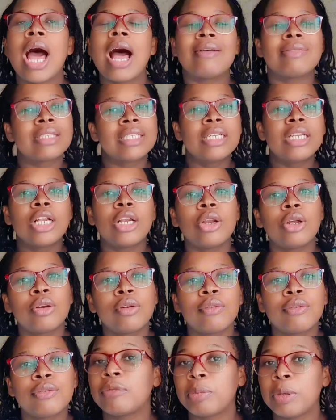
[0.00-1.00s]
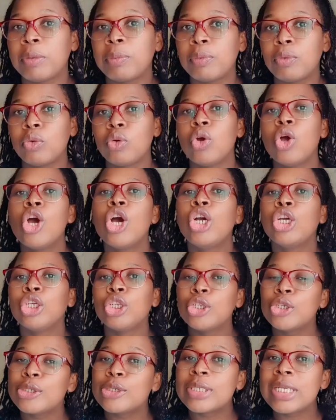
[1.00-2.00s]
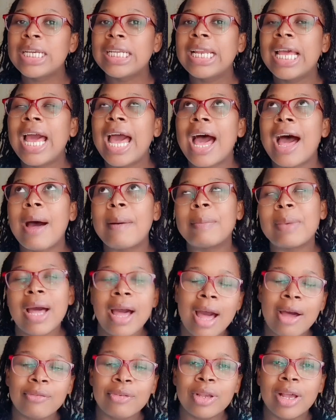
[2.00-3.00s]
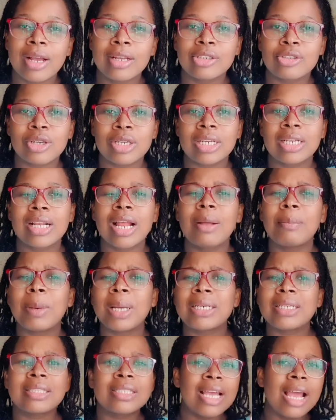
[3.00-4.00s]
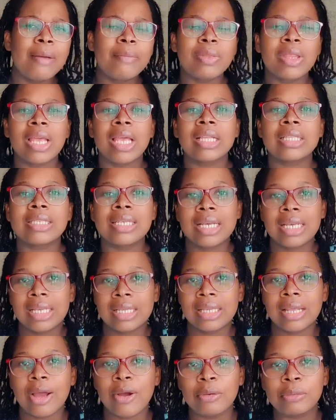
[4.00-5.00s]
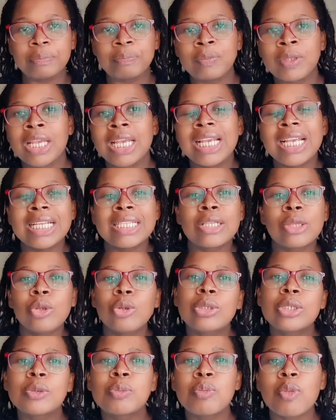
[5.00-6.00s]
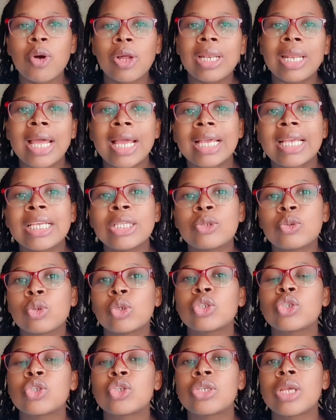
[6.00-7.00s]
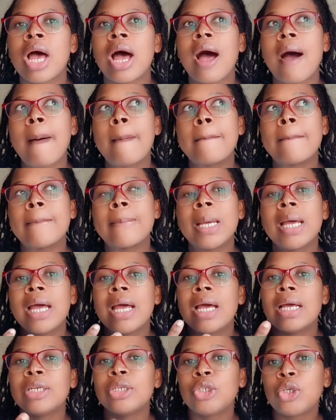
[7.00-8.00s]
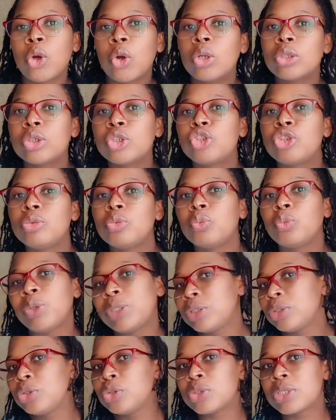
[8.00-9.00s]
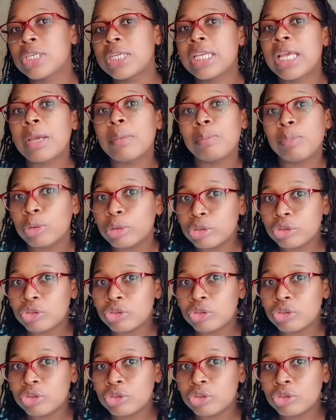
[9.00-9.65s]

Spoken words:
I've seen a lot of people using African threading, and by the time they take it down, it looks more like it was done with using a blow